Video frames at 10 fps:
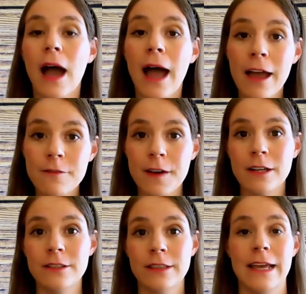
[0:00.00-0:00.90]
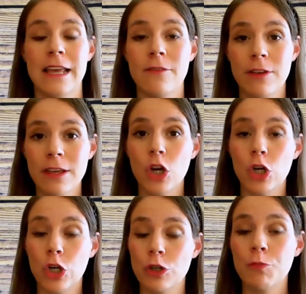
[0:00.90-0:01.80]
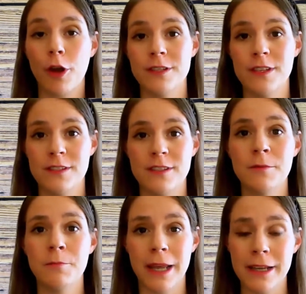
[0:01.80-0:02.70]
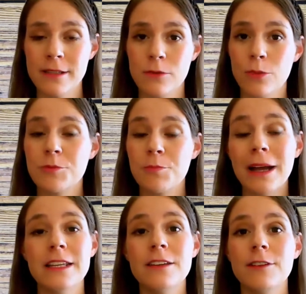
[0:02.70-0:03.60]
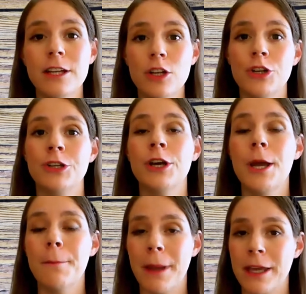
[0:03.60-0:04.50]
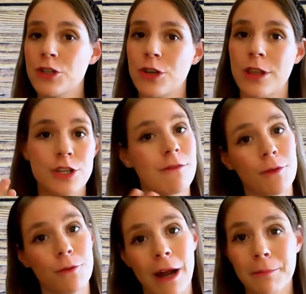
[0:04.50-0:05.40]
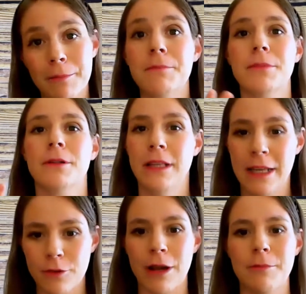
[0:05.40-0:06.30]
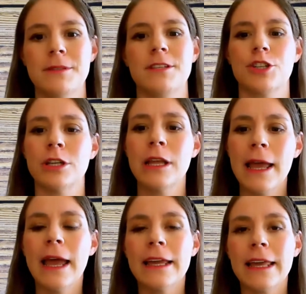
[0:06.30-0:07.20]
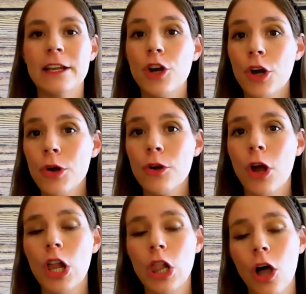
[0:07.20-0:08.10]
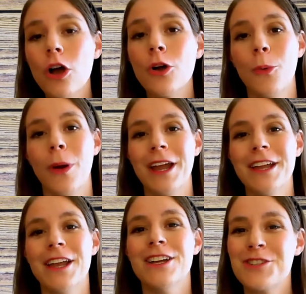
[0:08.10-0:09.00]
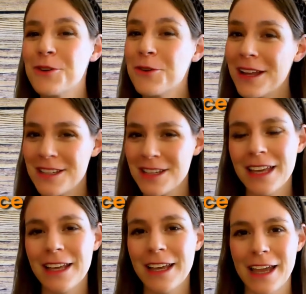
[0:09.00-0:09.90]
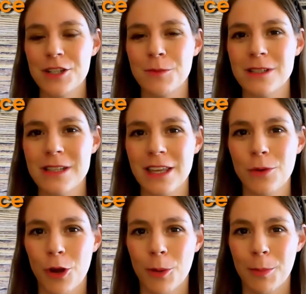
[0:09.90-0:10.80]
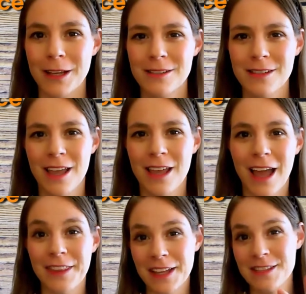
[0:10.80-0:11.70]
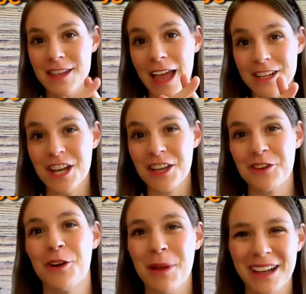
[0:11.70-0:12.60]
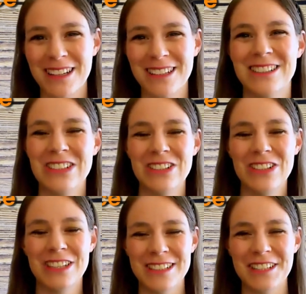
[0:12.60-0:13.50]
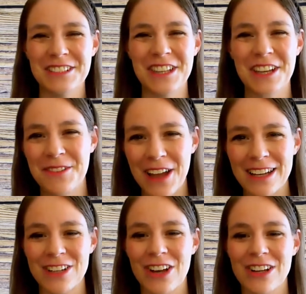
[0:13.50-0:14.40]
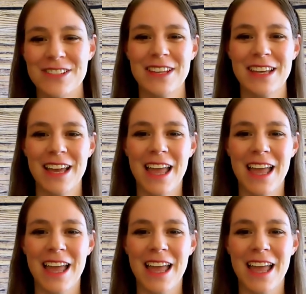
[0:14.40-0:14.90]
I have found that having good processes in place, which might even include making sure that you have the right people in the right position, can go a long way to creating engagement in the workplace. And that's a hashtag throwback to the session that we had last week.